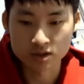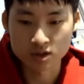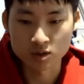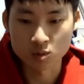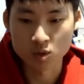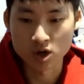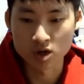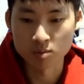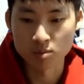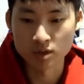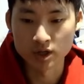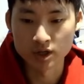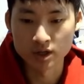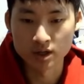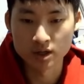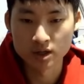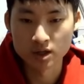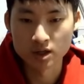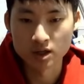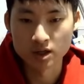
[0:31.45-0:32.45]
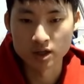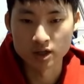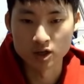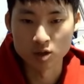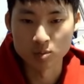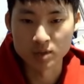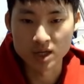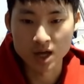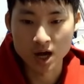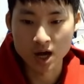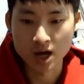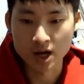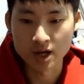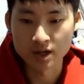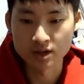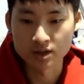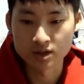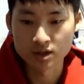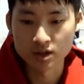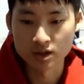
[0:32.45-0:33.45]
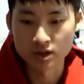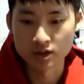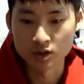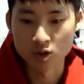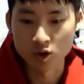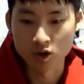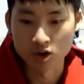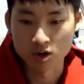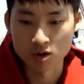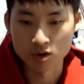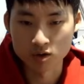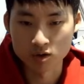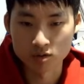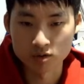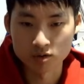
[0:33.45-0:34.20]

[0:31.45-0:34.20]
you want to put behind your